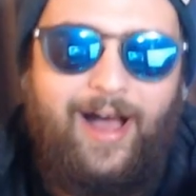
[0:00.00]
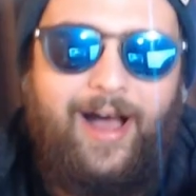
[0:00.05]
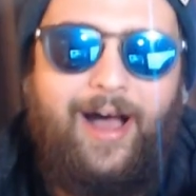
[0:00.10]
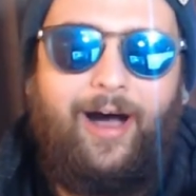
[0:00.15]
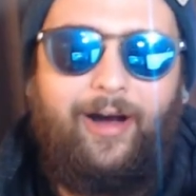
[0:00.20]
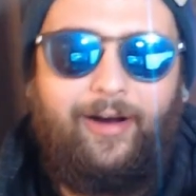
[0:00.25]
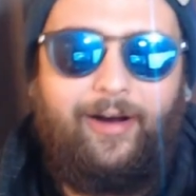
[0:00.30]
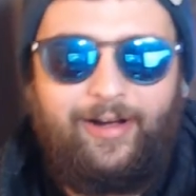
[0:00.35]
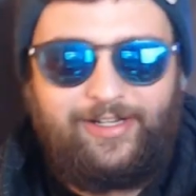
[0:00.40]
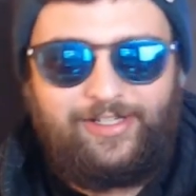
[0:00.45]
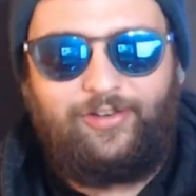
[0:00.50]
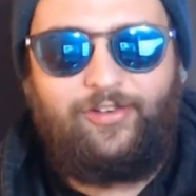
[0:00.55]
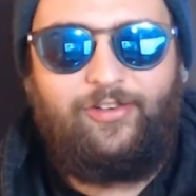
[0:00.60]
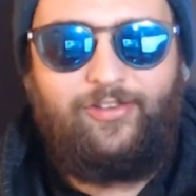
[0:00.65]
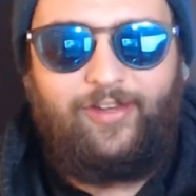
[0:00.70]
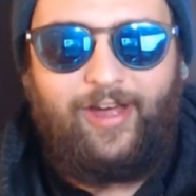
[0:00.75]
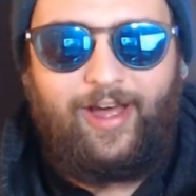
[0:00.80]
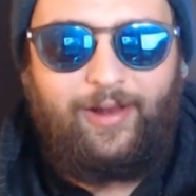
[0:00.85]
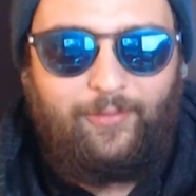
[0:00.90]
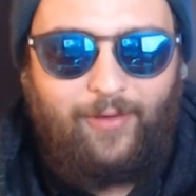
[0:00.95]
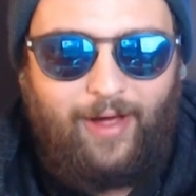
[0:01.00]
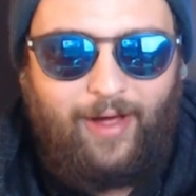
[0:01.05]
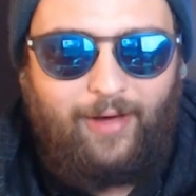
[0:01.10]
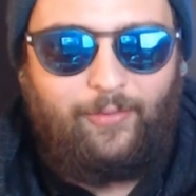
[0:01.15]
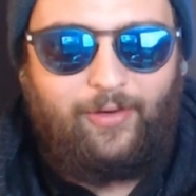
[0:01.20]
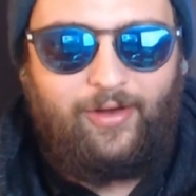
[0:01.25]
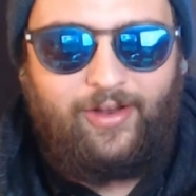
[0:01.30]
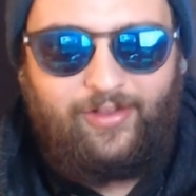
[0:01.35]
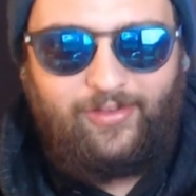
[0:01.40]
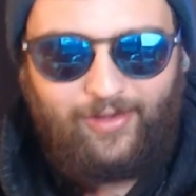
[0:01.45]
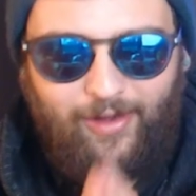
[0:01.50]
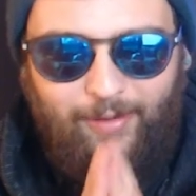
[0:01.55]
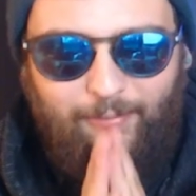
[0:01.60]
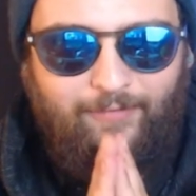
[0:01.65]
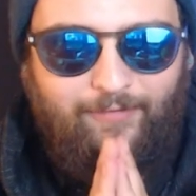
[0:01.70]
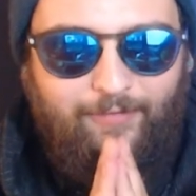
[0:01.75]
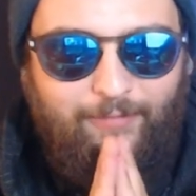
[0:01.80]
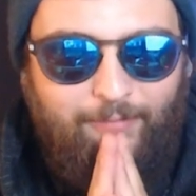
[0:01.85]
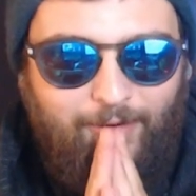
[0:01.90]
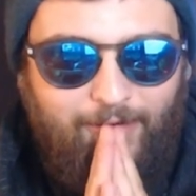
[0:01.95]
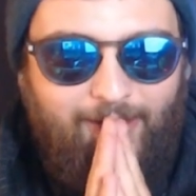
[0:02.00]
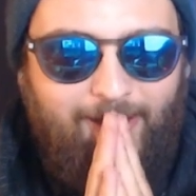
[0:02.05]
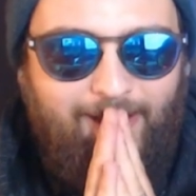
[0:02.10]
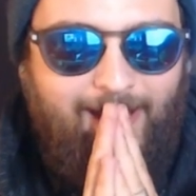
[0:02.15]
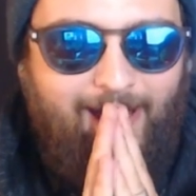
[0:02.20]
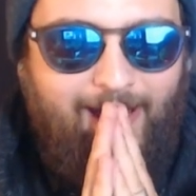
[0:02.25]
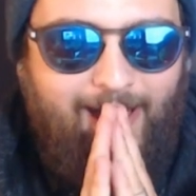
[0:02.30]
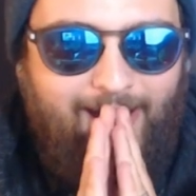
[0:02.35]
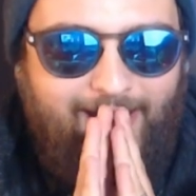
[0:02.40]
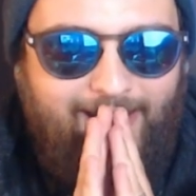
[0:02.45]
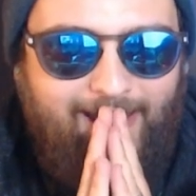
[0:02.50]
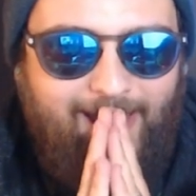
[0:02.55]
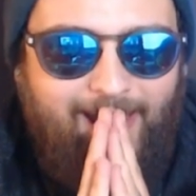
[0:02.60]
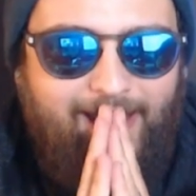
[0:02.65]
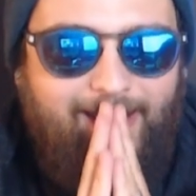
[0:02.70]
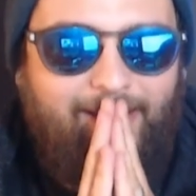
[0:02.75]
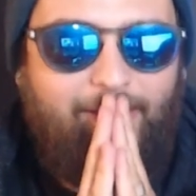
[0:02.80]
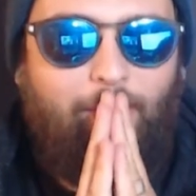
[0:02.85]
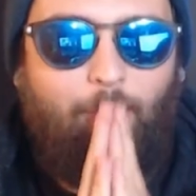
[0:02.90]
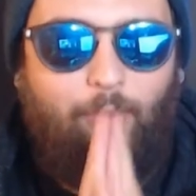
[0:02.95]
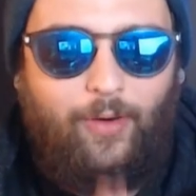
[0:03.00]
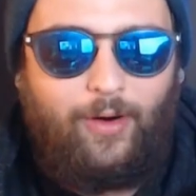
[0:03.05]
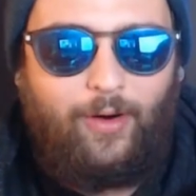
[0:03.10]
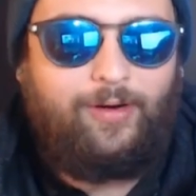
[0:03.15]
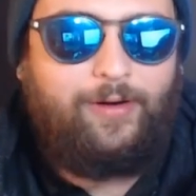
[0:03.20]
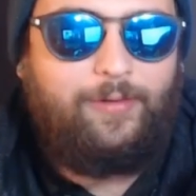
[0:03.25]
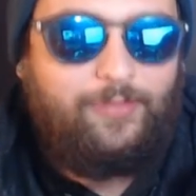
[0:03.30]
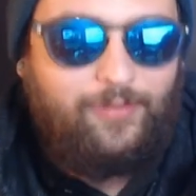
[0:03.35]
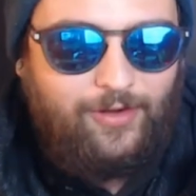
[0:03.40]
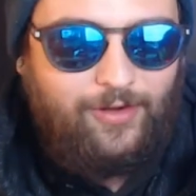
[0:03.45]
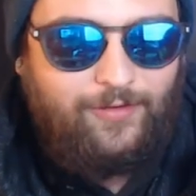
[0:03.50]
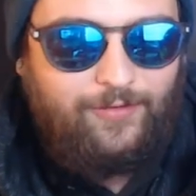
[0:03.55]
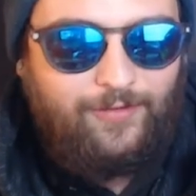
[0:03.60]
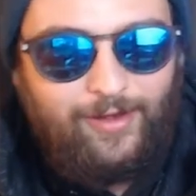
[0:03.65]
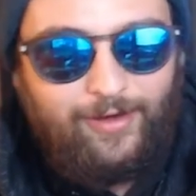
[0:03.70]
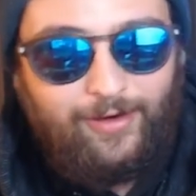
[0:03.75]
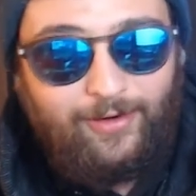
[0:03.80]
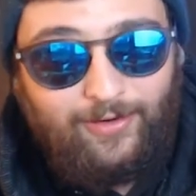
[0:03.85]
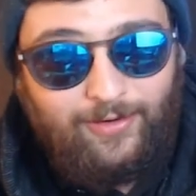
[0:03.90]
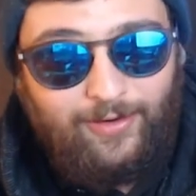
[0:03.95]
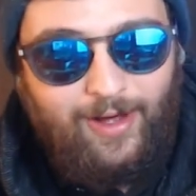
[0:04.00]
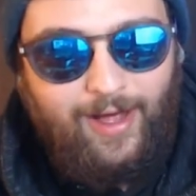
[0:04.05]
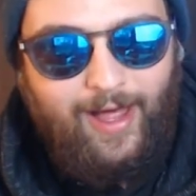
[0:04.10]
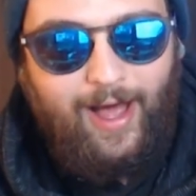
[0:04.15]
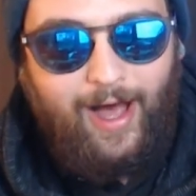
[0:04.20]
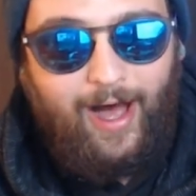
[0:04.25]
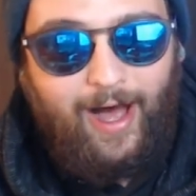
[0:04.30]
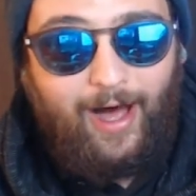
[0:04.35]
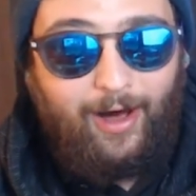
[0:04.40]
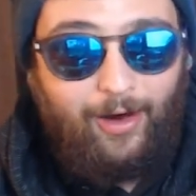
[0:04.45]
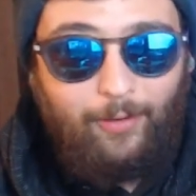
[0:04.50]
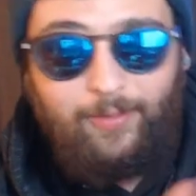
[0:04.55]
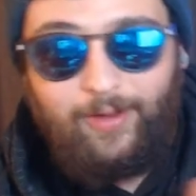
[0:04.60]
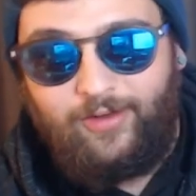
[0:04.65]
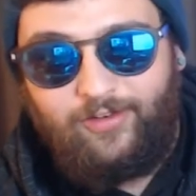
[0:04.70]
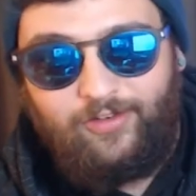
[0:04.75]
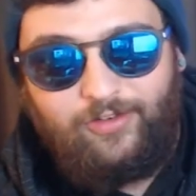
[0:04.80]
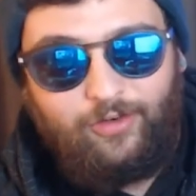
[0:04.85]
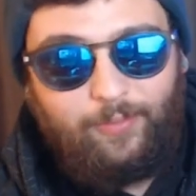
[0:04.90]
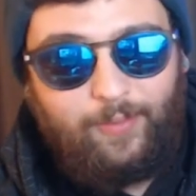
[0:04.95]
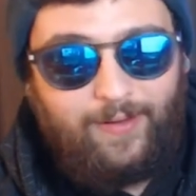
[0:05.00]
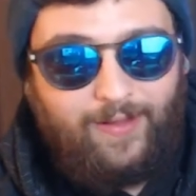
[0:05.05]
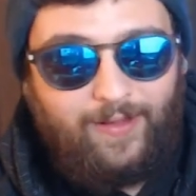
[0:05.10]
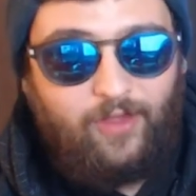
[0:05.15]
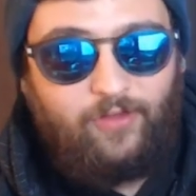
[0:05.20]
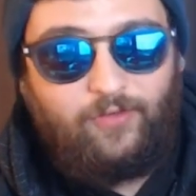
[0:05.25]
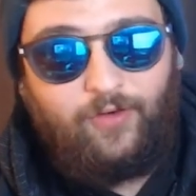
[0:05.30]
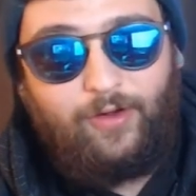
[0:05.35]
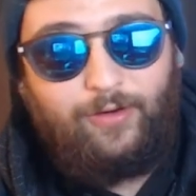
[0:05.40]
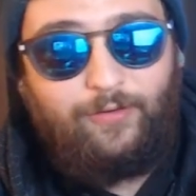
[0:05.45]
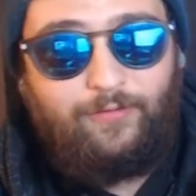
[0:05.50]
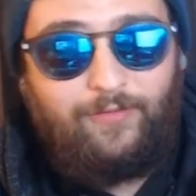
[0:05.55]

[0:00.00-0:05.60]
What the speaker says: All right, jokes aside, what is up, everybody? Again, welcome to the video. I hope you guys enjoyed my last video.